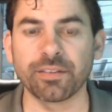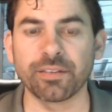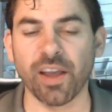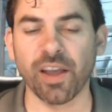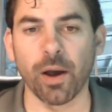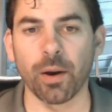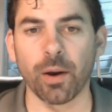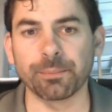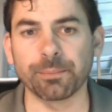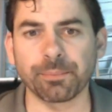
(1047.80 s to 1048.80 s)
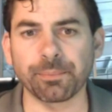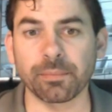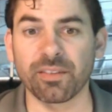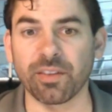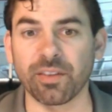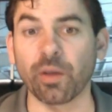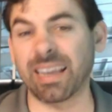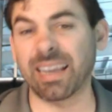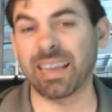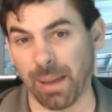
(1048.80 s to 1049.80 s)
So
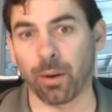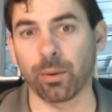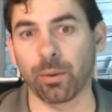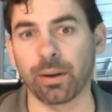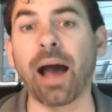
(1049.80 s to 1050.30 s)
think about